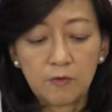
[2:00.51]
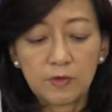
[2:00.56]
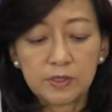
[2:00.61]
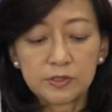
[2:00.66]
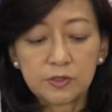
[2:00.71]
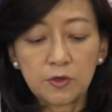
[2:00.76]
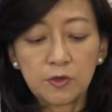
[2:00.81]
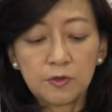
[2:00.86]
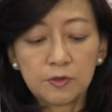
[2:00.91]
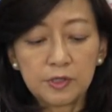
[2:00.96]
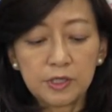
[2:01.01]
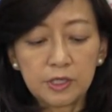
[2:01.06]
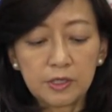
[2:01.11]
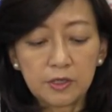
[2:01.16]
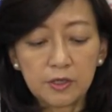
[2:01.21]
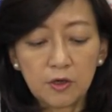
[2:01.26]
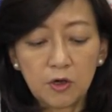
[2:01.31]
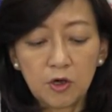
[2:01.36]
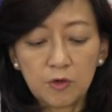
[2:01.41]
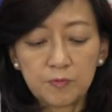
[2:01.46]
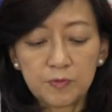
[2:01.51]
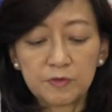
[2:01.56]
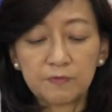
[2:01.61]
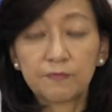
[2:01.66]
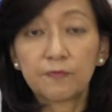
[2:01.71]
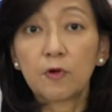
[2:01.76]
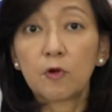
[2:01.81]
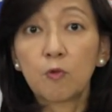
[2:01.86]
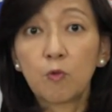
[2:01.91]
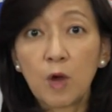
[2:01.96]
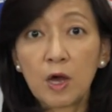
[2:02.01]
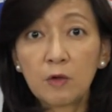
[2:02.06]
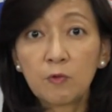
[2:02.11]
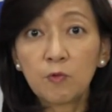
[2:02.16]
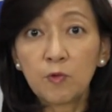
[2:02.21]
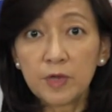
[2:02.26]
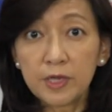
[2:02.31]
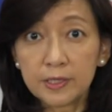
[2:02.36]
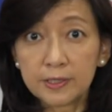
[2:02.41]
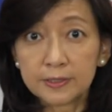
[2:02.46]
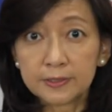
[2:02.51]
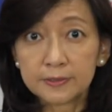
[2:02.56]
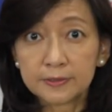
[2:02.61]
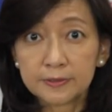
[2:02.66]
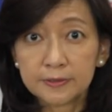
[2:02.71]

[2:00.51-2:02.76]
was only open for 1 week,